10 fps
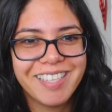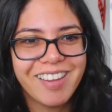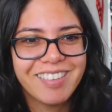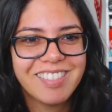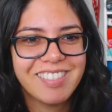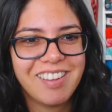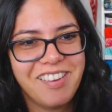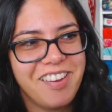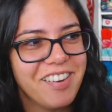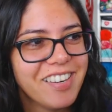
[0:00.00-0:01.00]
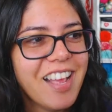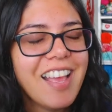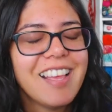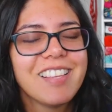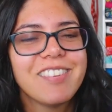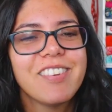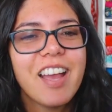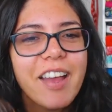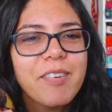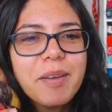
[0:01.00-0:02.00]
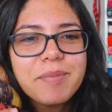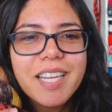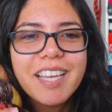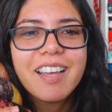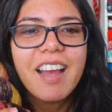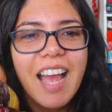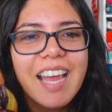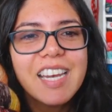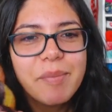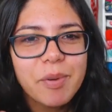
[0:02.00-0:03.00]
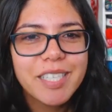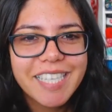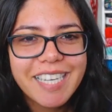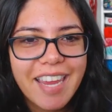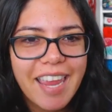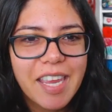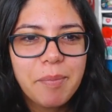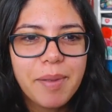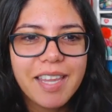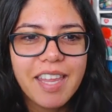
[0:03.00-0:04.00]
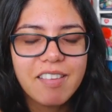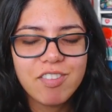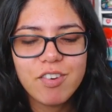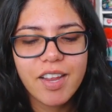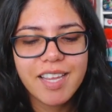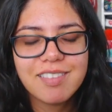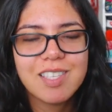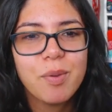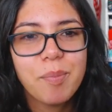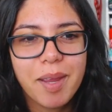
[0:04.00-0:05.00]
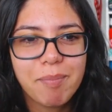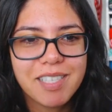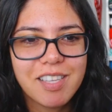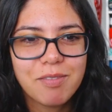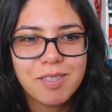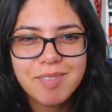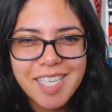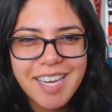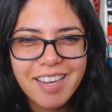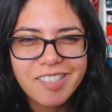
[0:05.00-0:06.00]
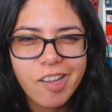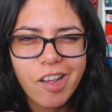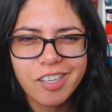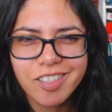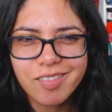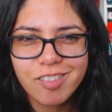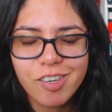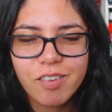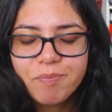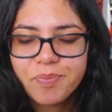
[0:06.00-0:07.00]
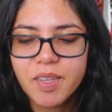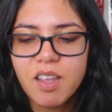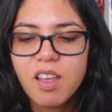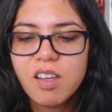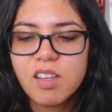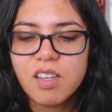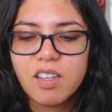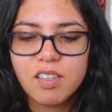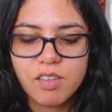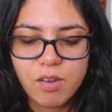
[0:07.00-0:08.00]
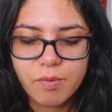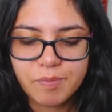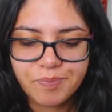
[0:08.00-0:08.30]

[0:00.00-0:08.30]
touch sock yarn. So I'm like, I need more DK in my life. You know, I can still make myself some DK socks, you know. So